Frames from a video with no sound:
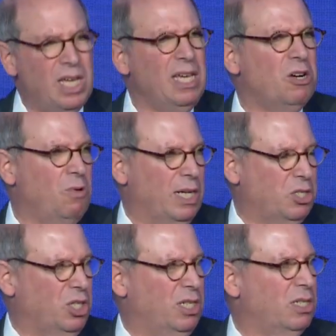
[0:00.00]
key
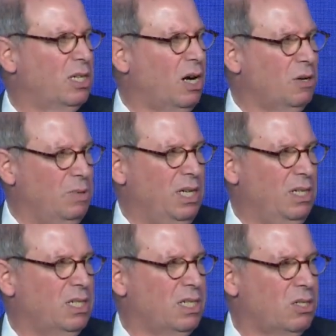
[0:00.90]
question is, are
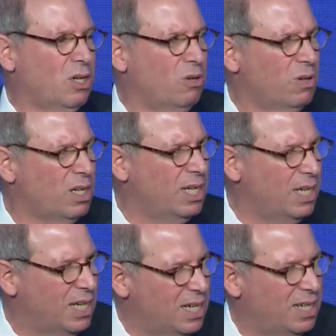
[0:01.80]
we
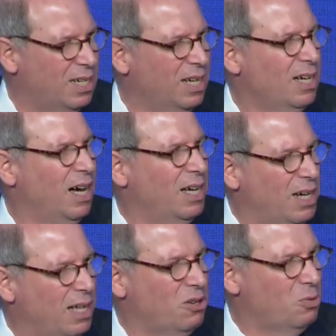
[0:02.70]
currently in
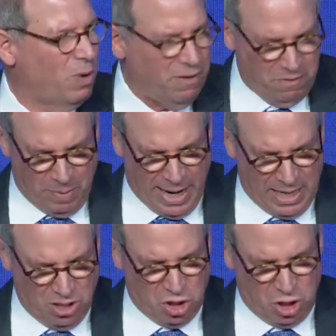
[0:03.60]
another rough
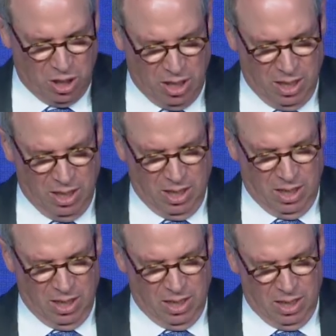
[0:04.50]
patch,
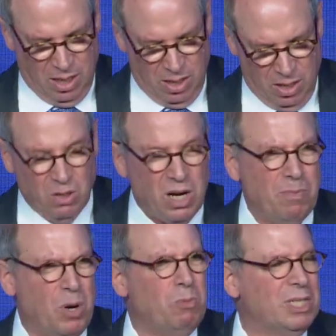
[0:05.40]

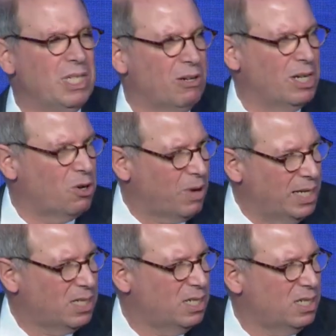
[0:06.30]
a momentary
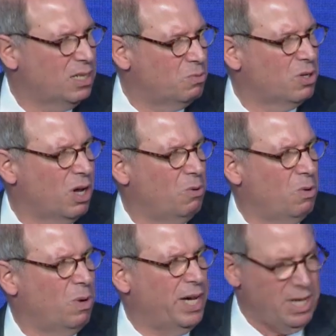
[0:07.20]
crisis that will go
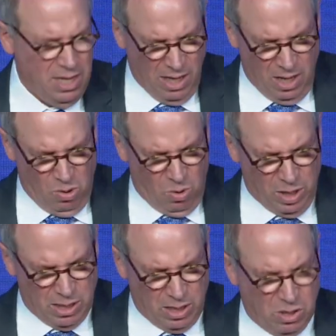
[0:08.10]
away,
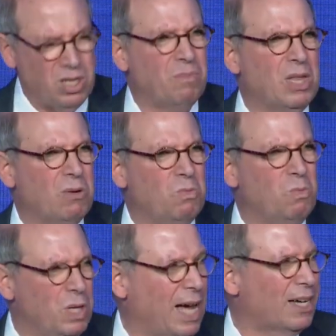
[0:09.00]
or is there something
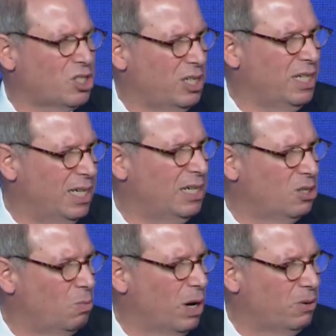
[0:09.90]
we actually need
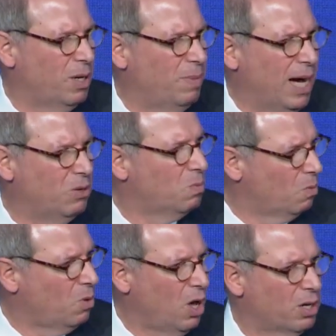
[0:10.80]
to worry
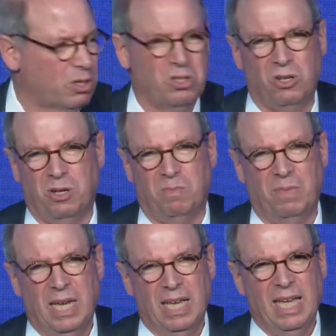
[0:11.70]
about longer term?
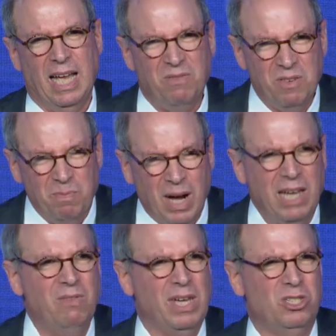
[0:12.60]
And from
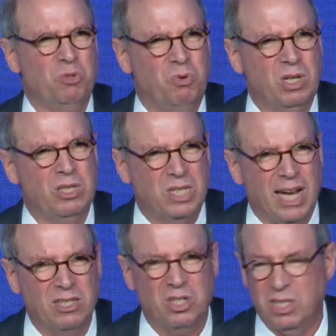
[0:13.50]
my vantage point, there's
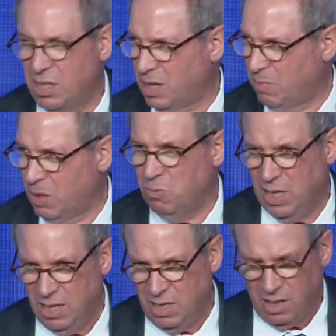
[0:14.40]
actually something we
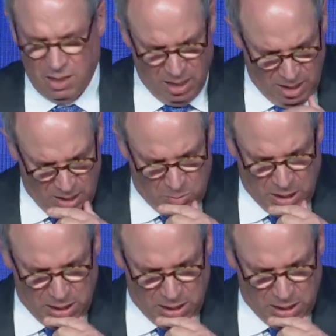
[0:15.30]
need to, we